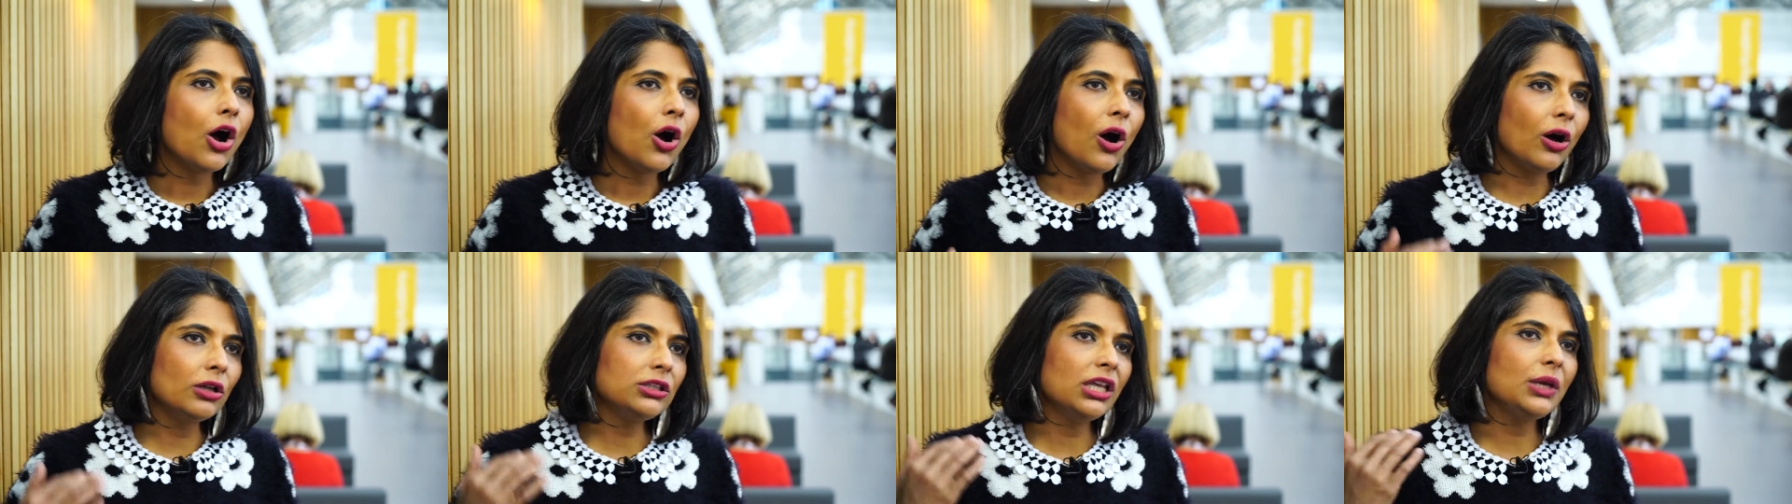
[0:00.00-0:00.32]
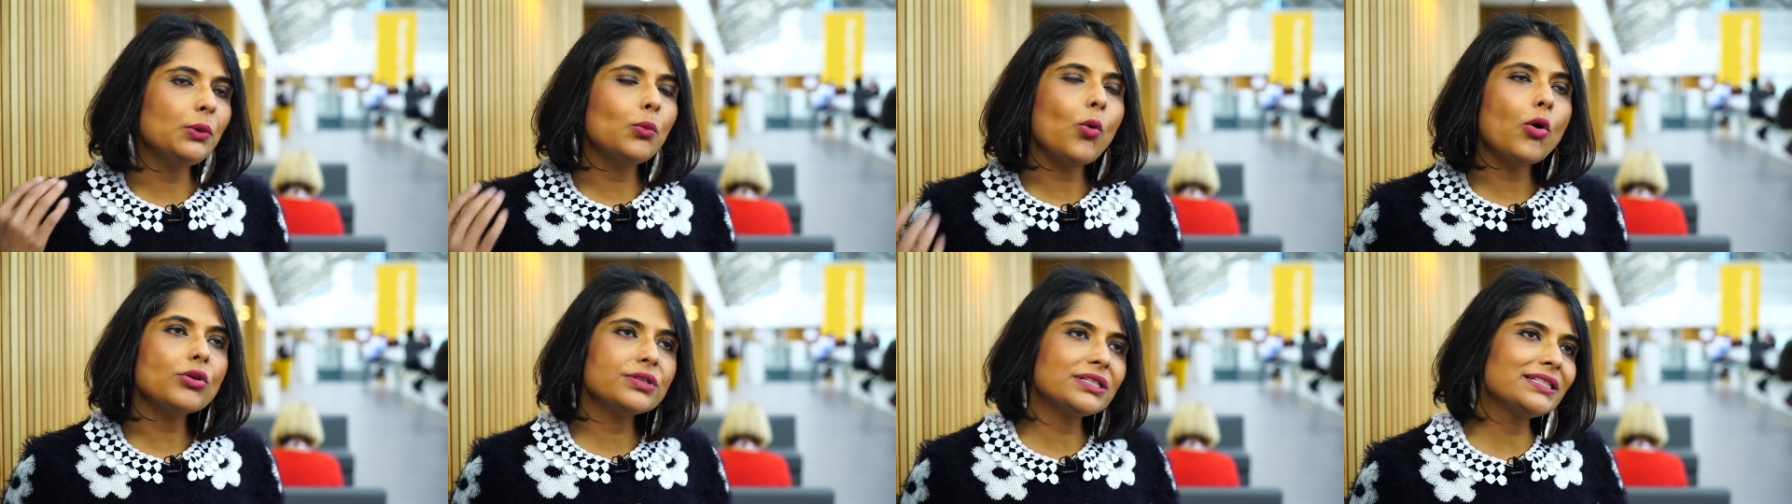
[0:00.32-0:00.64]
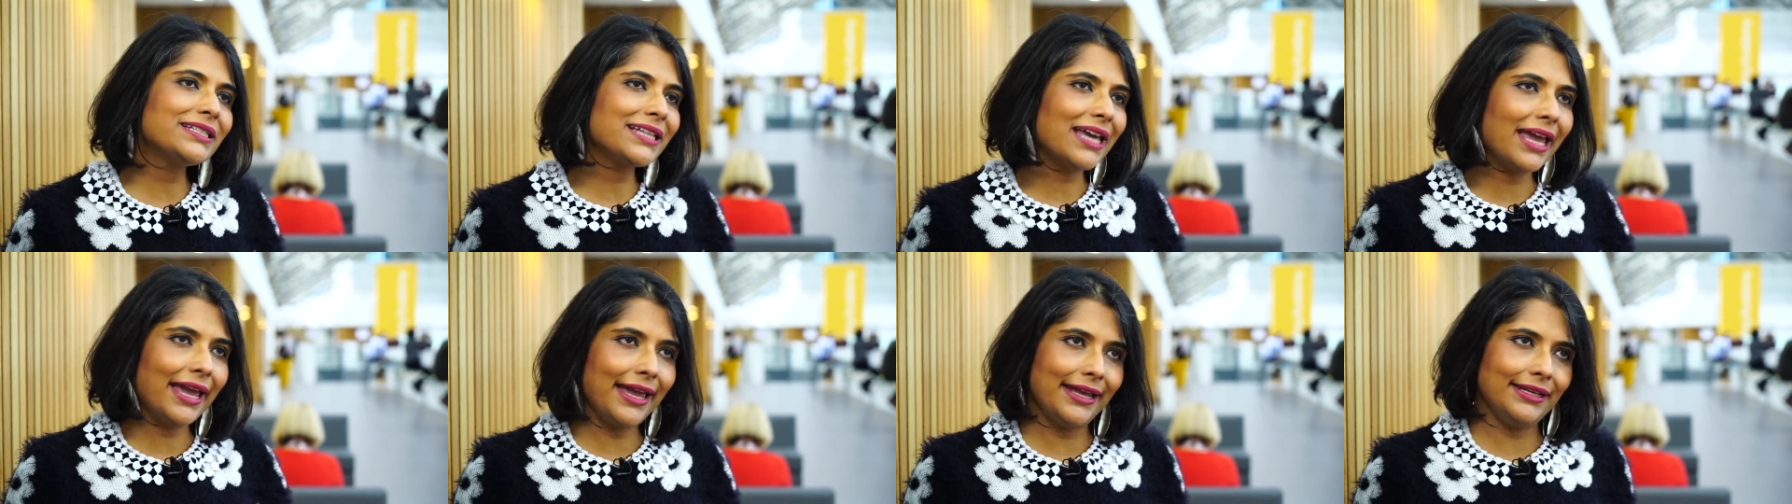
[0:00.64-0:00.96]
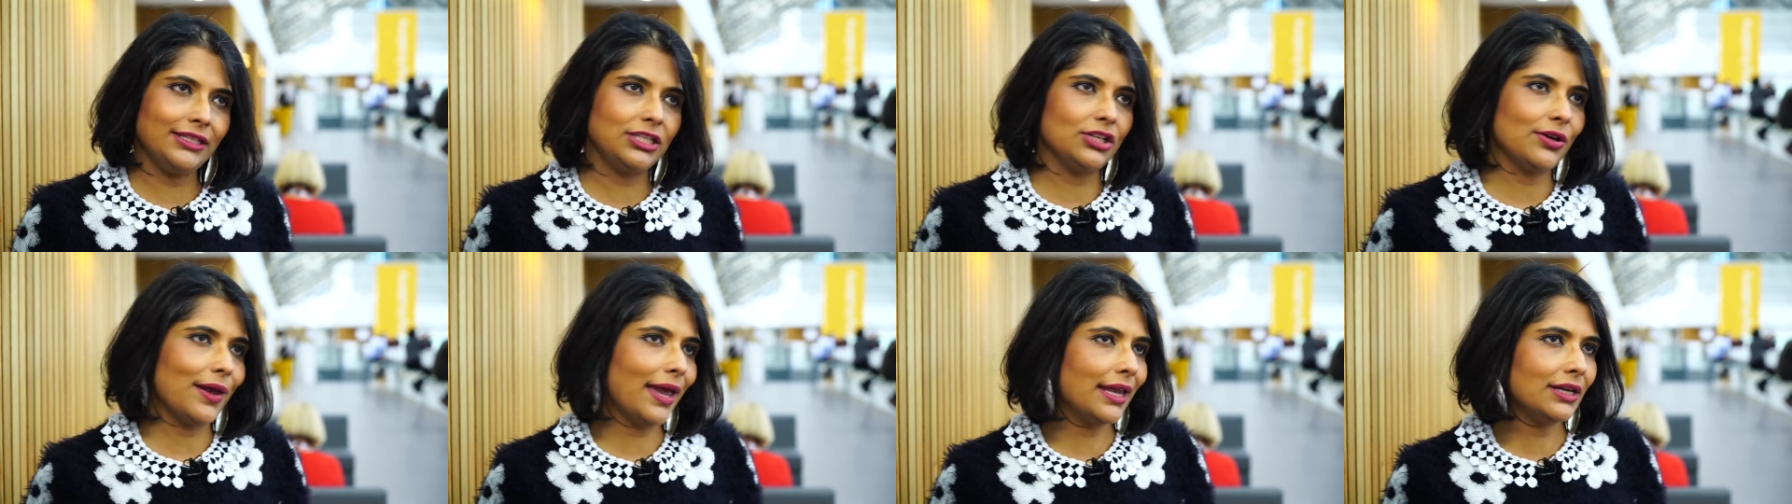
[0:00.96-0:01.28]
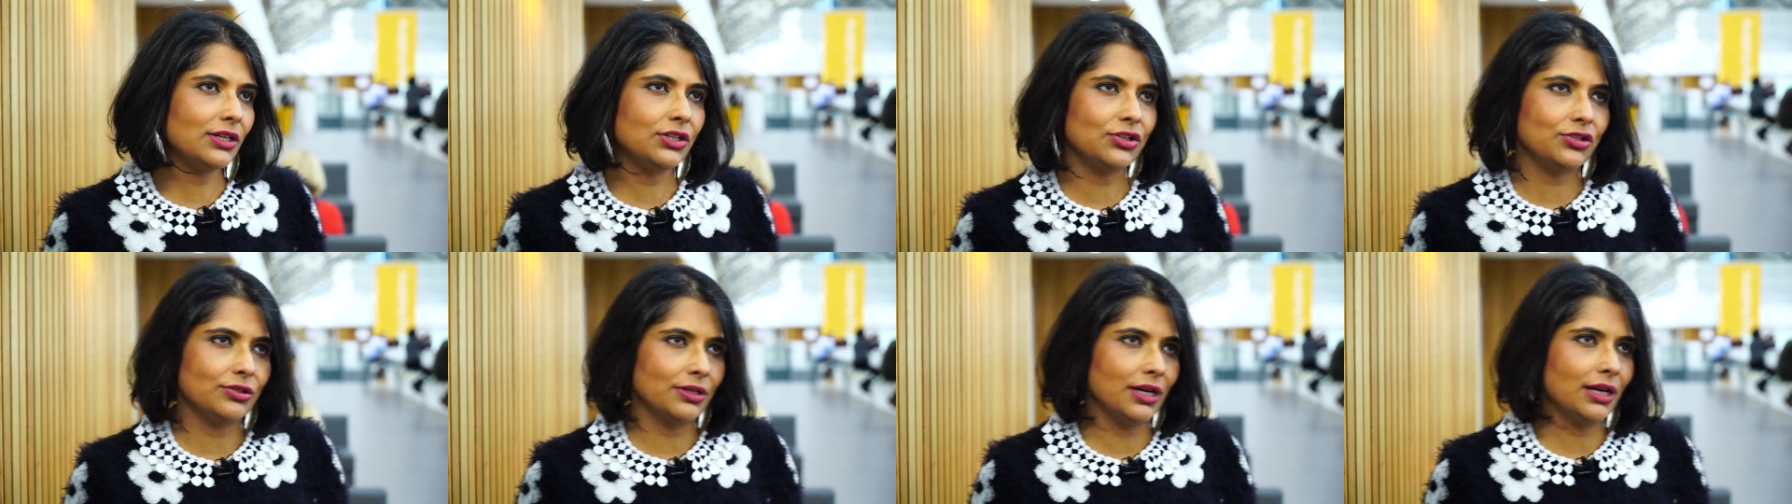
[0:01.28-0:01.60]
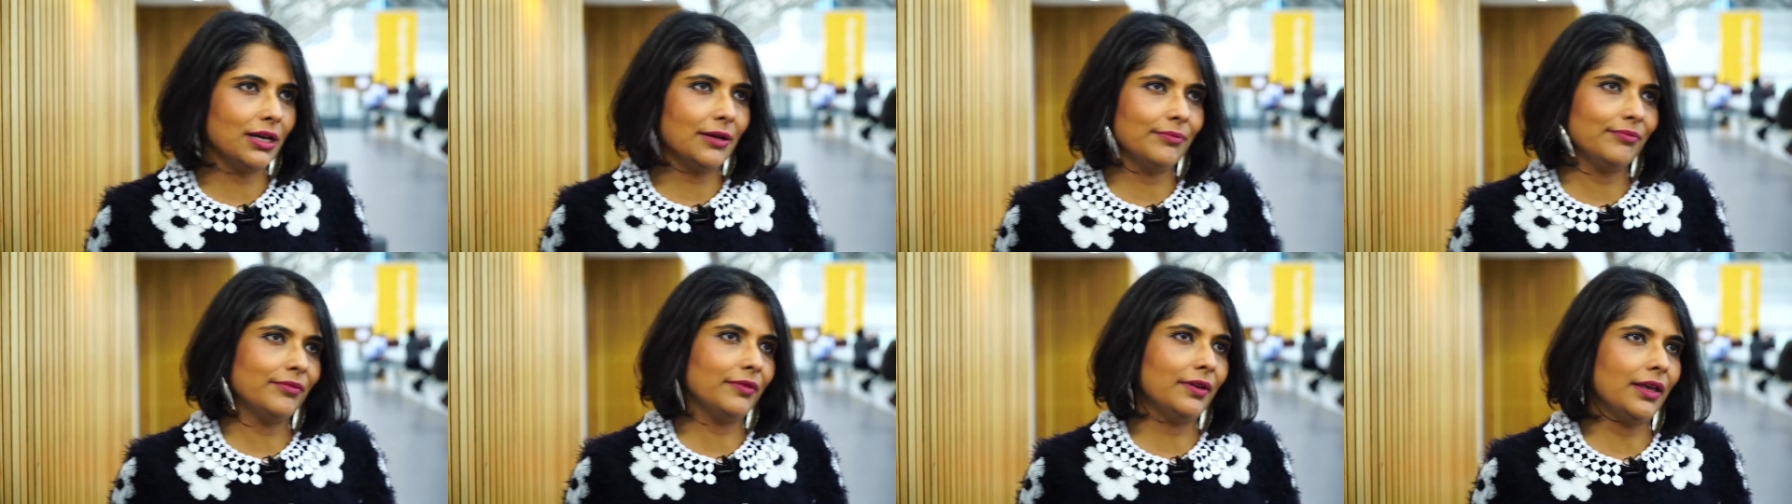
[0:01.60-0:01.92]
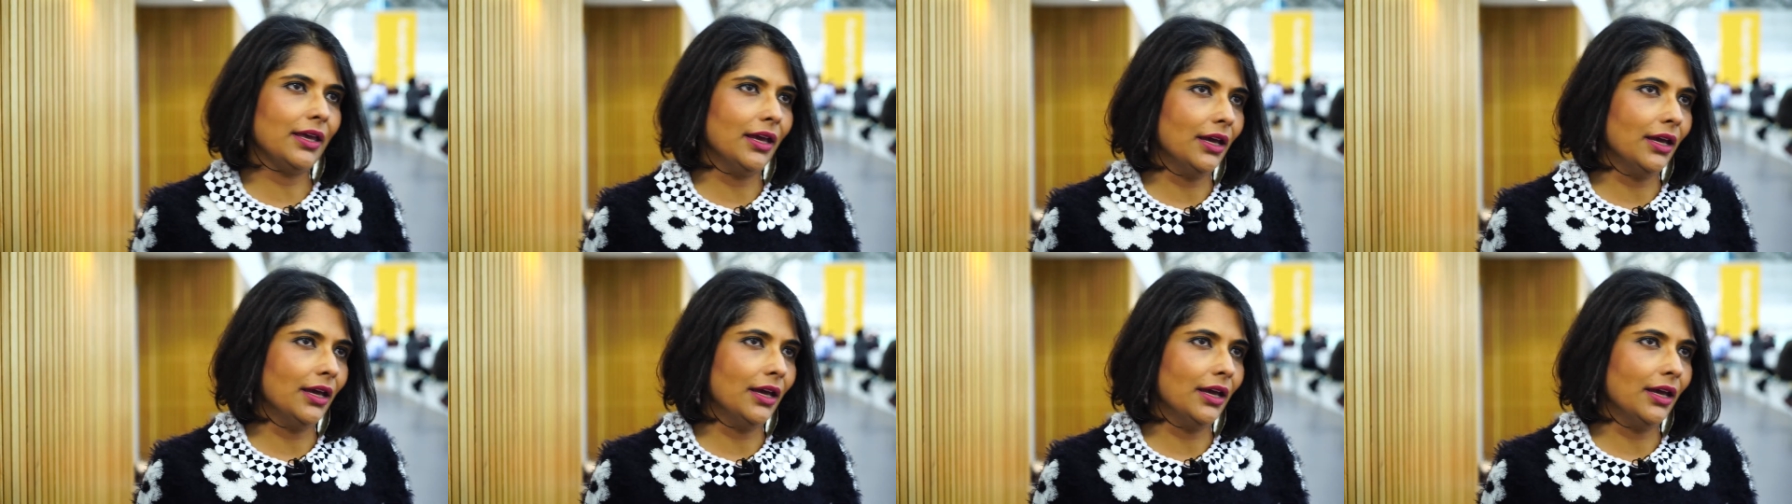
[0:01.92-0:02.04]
Although it wasn't a head-to-head -head, um,